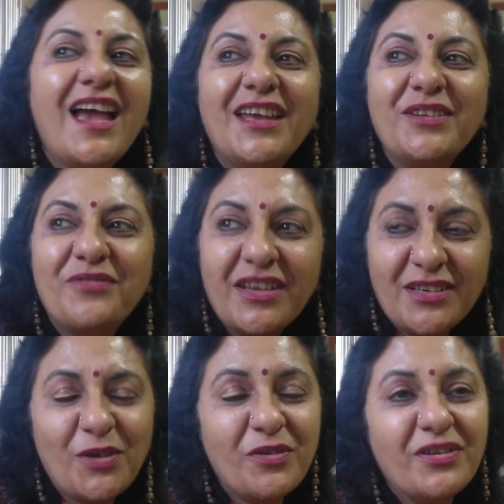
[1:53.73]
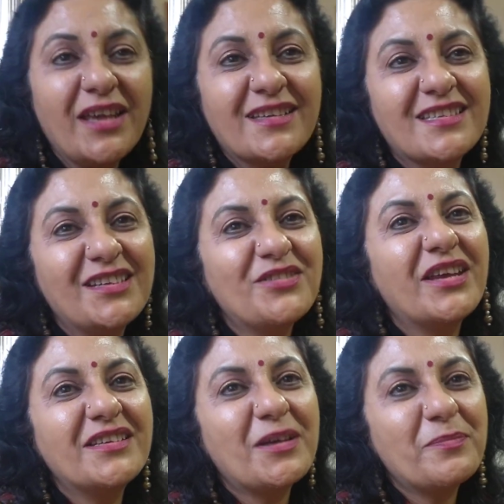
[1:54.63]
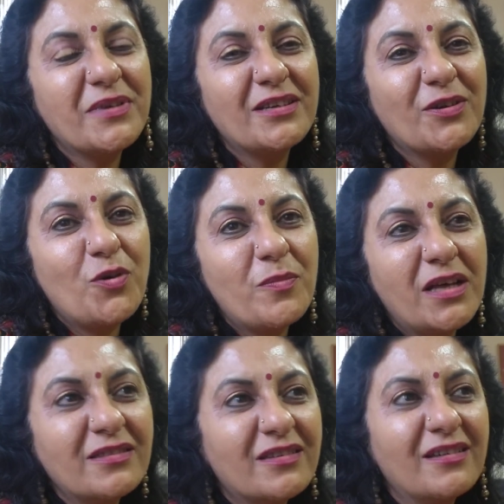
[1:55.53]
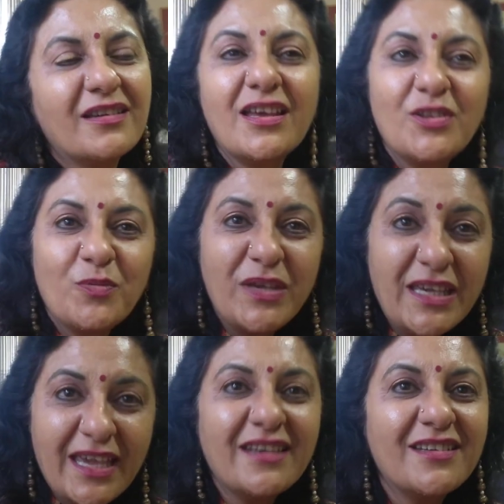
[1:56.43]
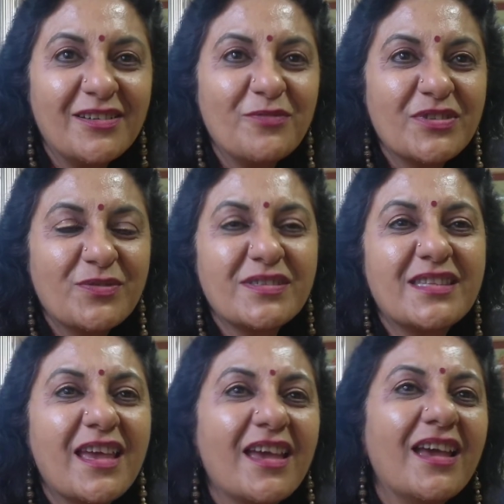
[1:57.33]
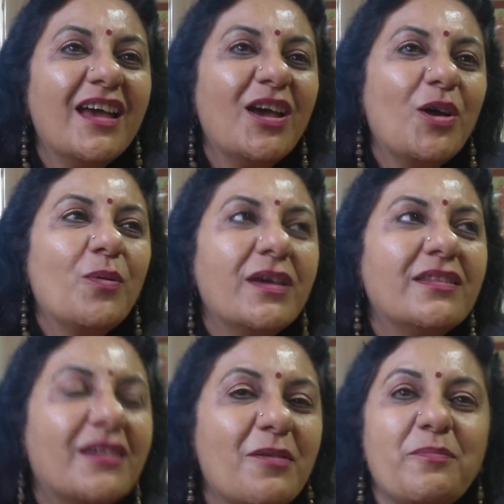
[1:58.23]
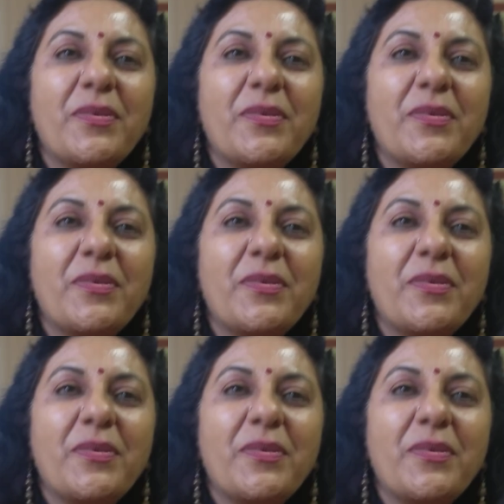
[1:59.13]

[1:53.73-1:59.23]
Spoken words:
And in fact, I got excellent write-up in Romantik and The Weekender, which is there, where they compared